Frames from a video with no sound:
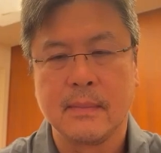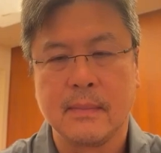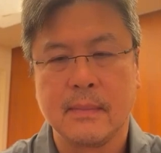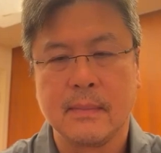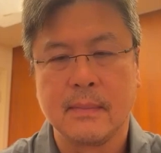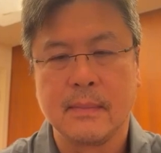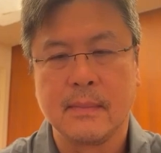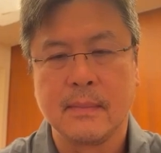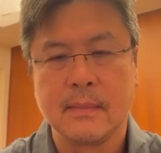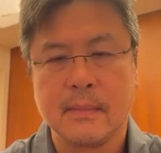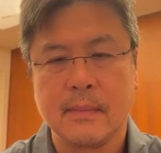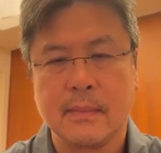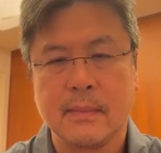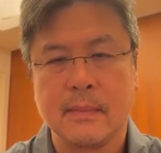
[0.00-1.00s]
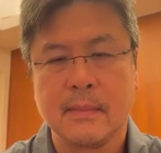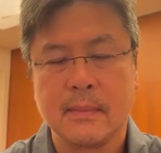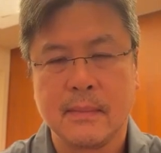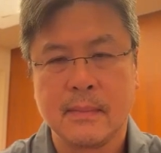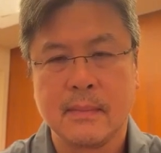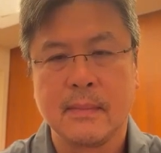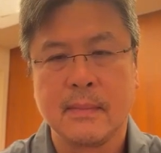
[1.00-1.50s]

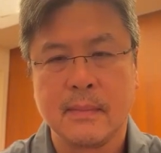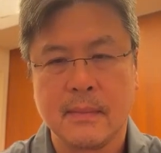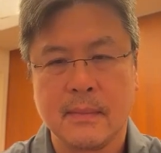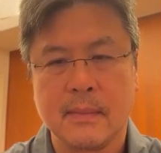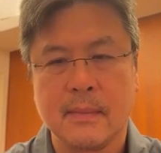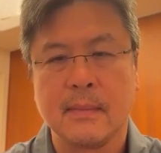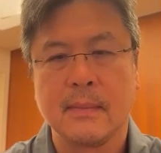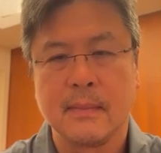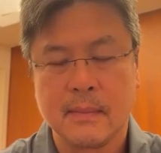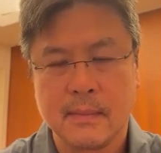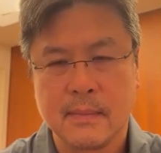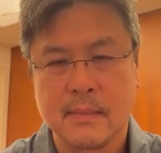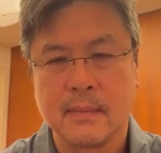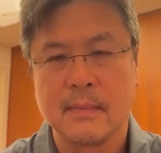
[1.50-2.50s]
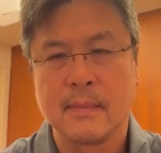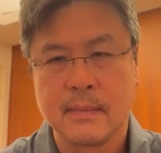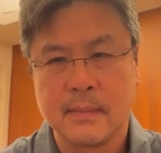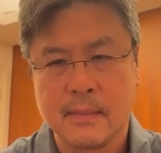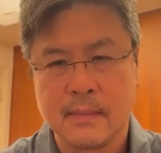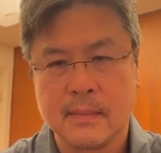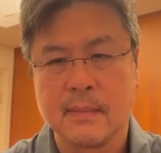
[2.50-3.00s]

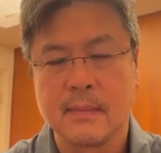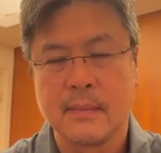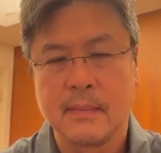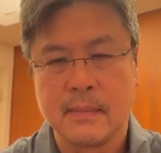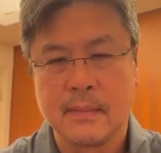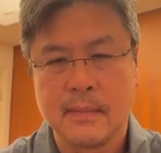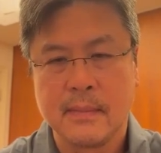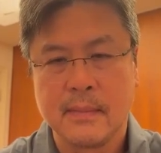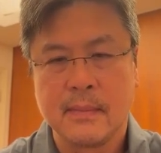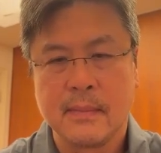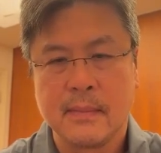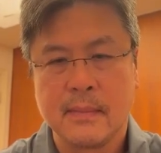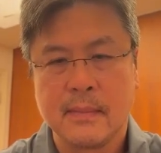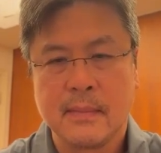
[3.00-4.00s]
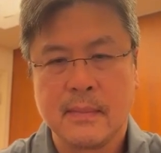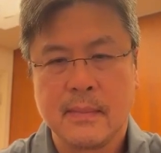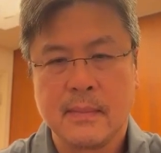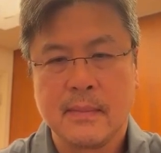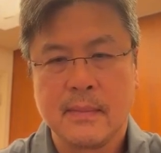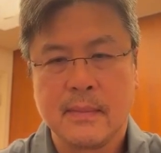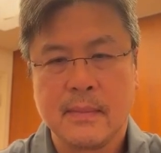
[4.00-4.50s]

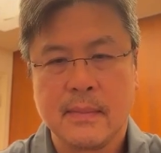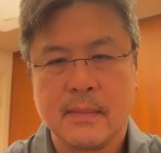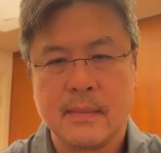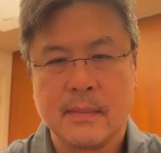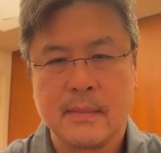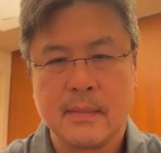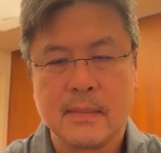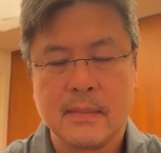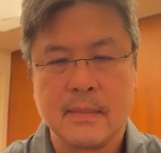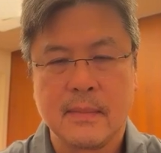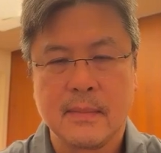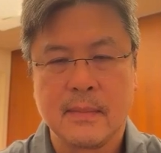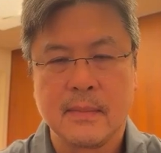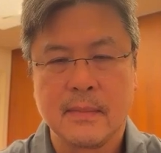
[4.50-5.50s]
The person shown says nothing.